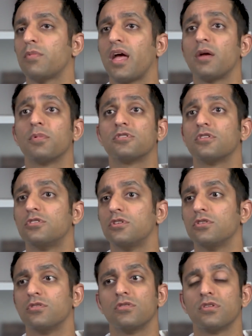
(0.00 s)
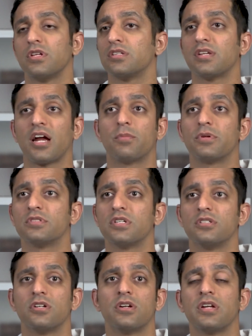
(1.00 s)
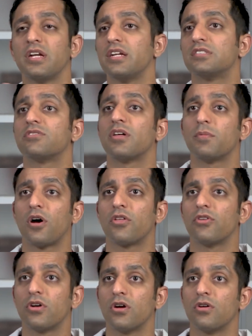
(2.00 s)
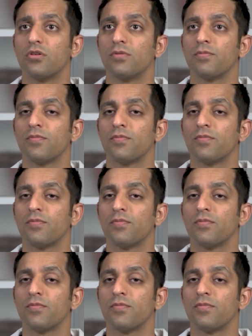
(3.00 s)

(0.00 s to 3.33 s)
able to do the entire procedure, each of them on their own.